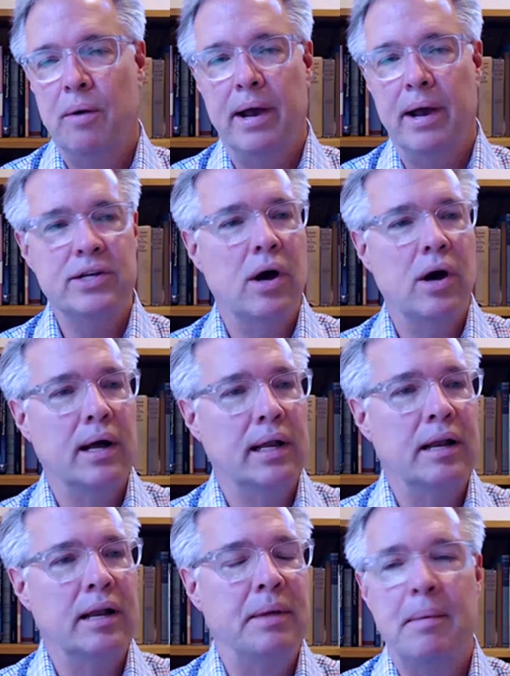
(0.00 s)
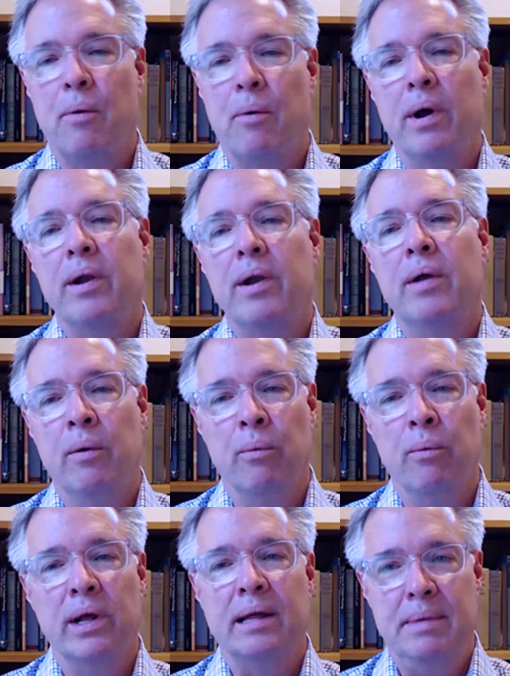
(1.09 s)
So I want to talk a little bit about what
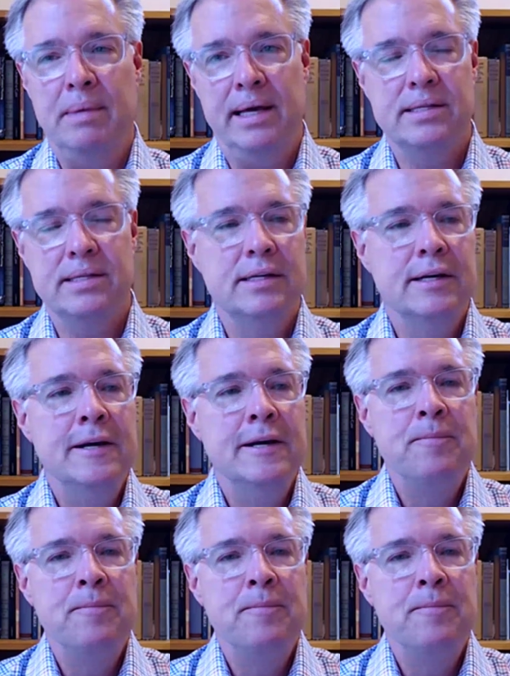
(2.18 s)
it really means.